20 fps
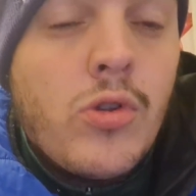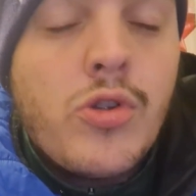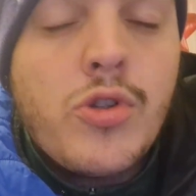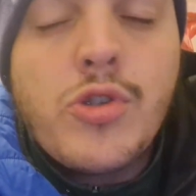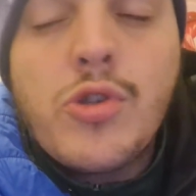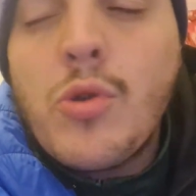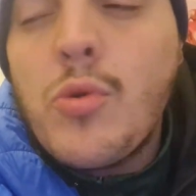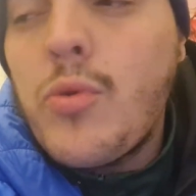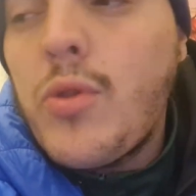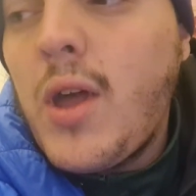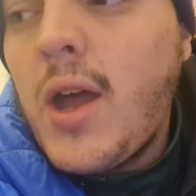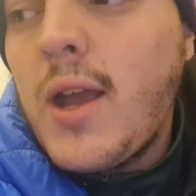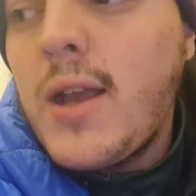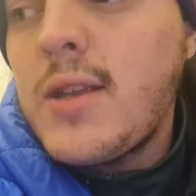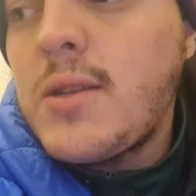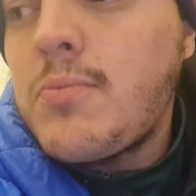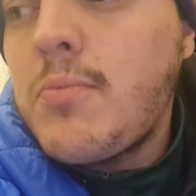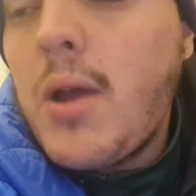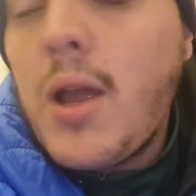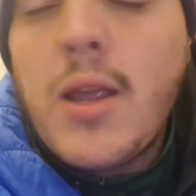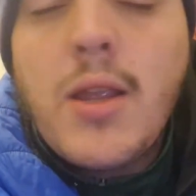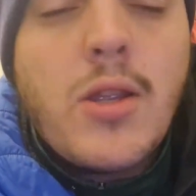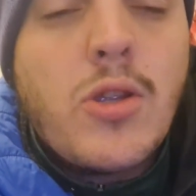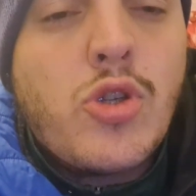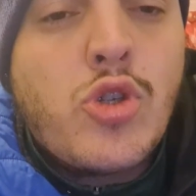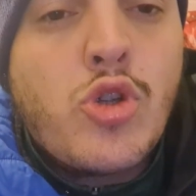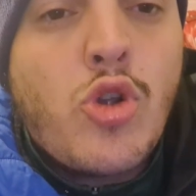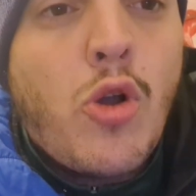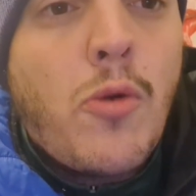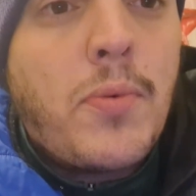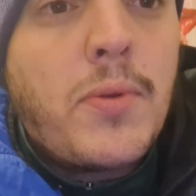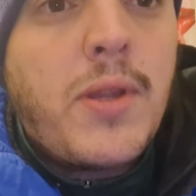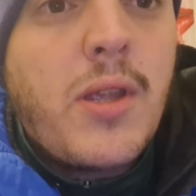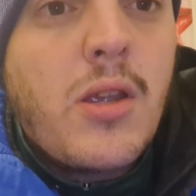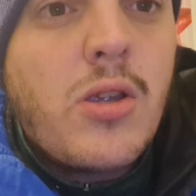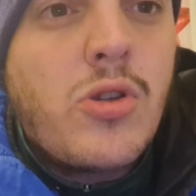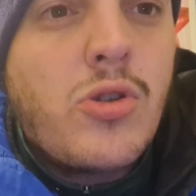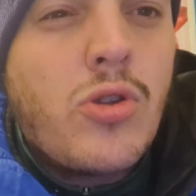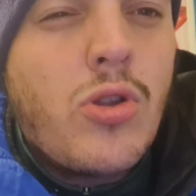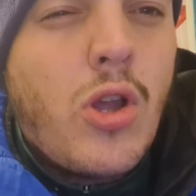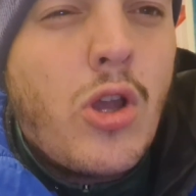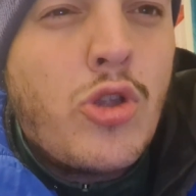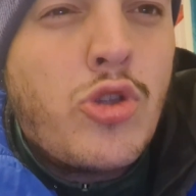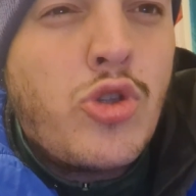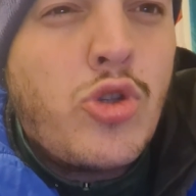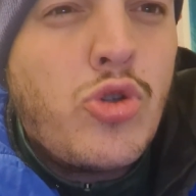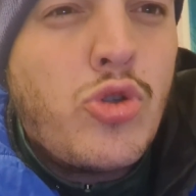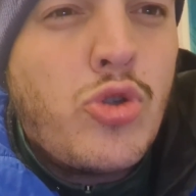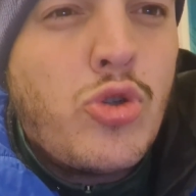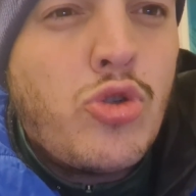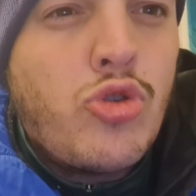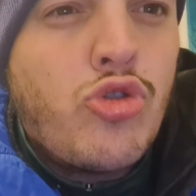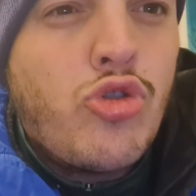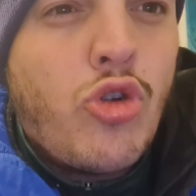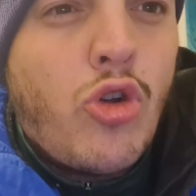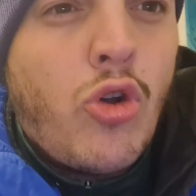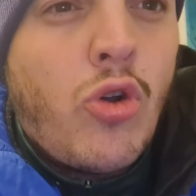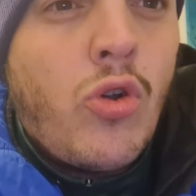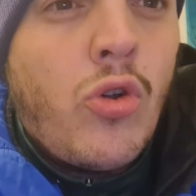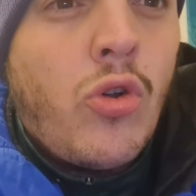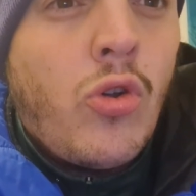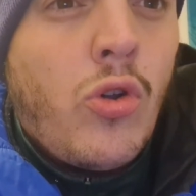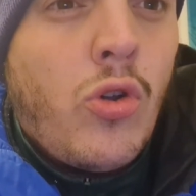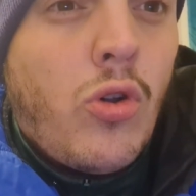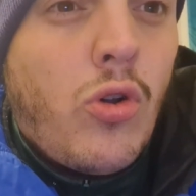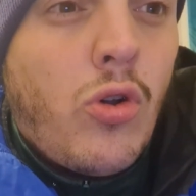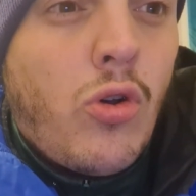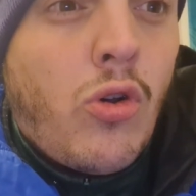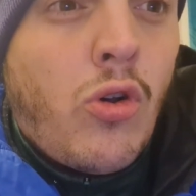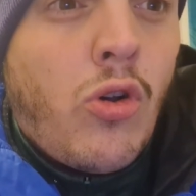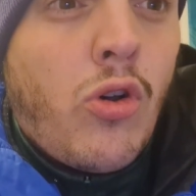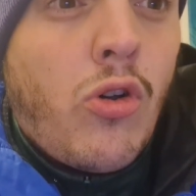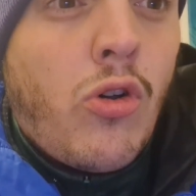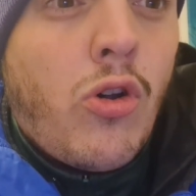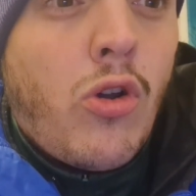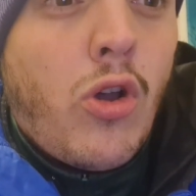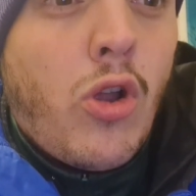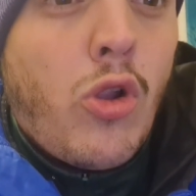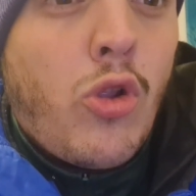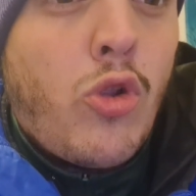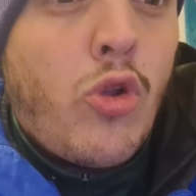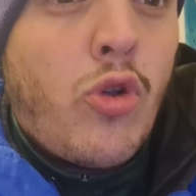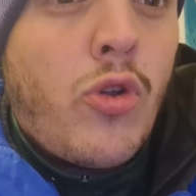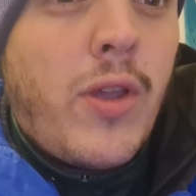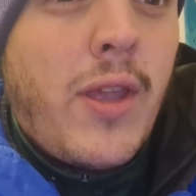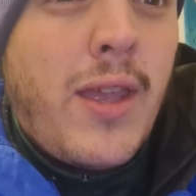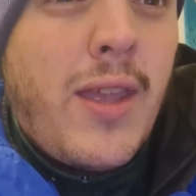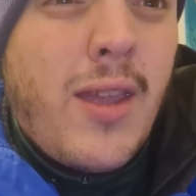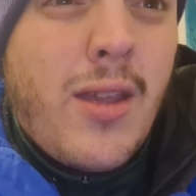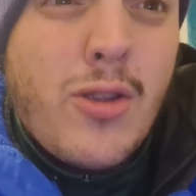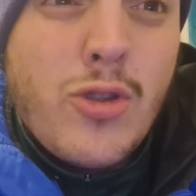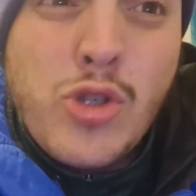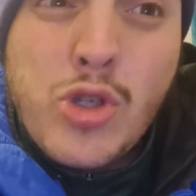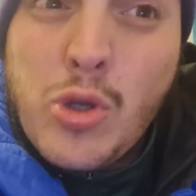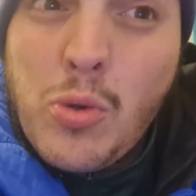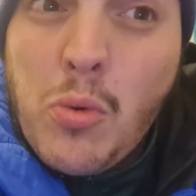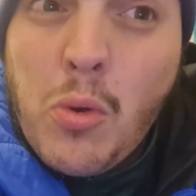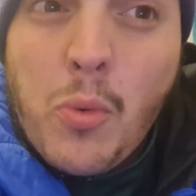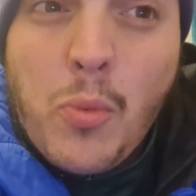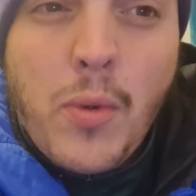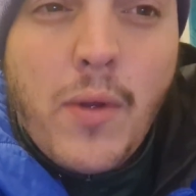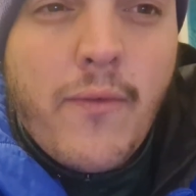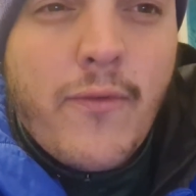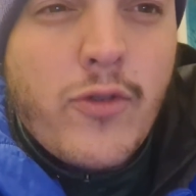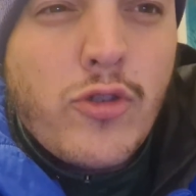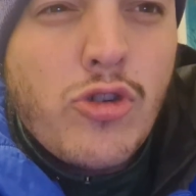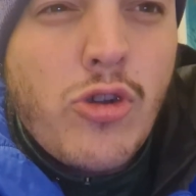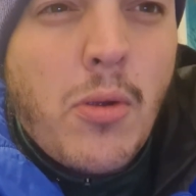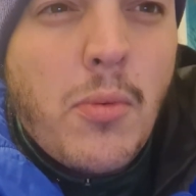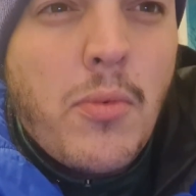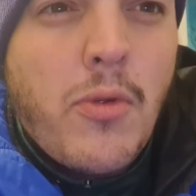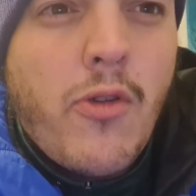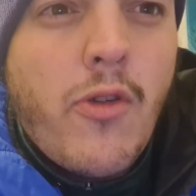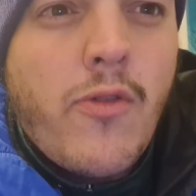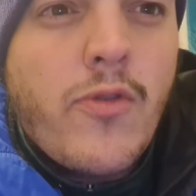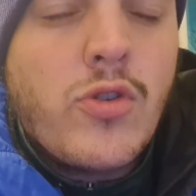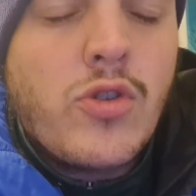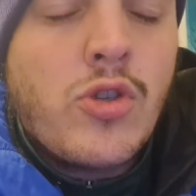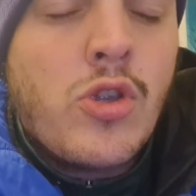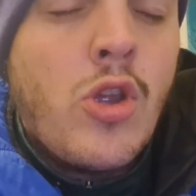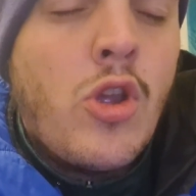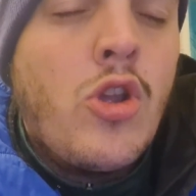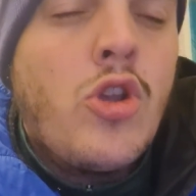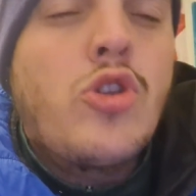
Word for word: So that is my score prediction a 2 2 draw or lucky 2 1 win for Tranmere Rovers.